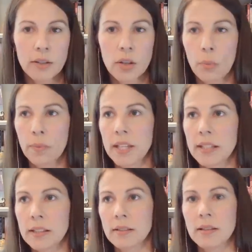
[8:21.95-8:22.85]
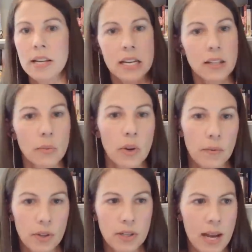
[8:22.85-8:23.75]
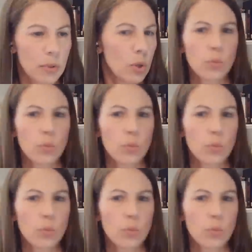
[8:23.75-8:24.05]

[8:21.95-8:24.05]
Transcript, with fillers: So this is an easy one for Dems.